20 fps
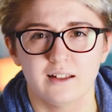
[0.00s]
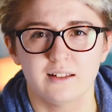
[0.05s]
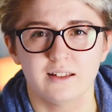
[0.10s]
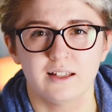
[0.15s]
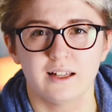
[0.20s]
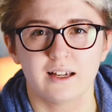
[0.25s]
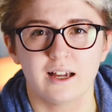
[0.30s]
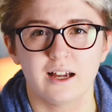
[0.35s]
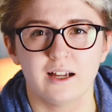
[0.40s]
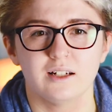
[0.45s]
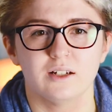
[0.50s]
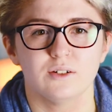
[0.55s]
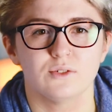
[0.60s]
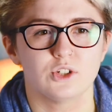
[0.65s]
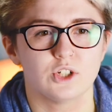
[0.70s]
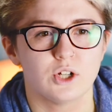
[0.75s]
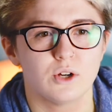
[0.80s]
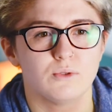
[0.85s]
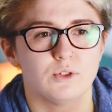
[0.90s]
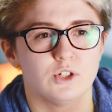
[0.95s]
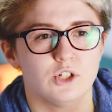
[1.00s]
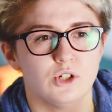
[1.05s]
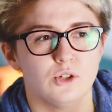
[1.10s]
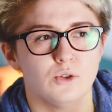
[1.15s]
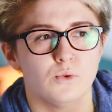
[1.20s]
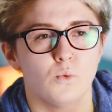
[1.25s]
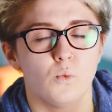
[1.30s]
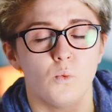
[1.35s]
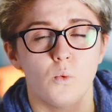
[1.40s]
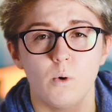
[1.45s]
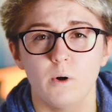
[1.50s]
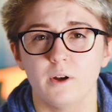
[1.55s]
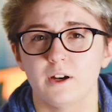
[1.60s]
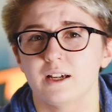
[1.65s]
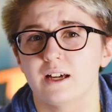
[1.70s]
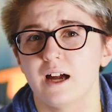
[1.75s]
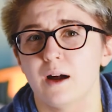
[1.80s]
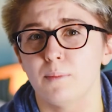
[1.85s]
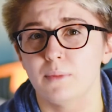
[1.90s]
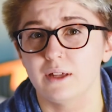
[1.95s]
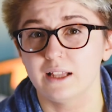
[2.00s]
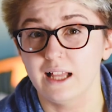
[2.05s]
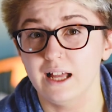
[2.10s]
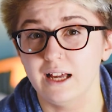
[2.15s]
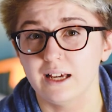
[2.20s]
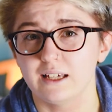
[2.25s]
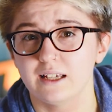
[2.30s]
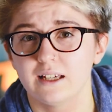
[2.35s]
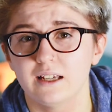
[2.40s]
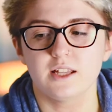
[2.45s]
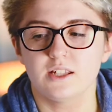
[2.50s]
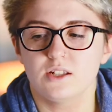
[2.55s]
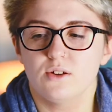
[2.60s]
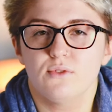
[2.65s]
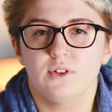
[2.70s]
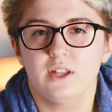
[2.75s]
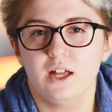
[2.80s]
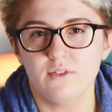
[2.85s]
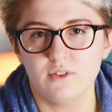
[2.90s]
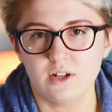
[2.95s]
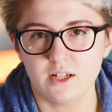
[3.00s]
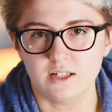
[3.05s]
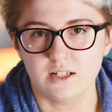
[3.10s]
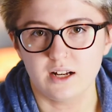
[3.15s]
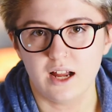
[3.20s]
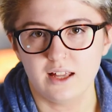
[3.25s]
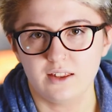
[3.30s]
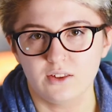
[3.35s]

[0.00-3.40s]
that kind of shows you what it can be like. And so for that reason I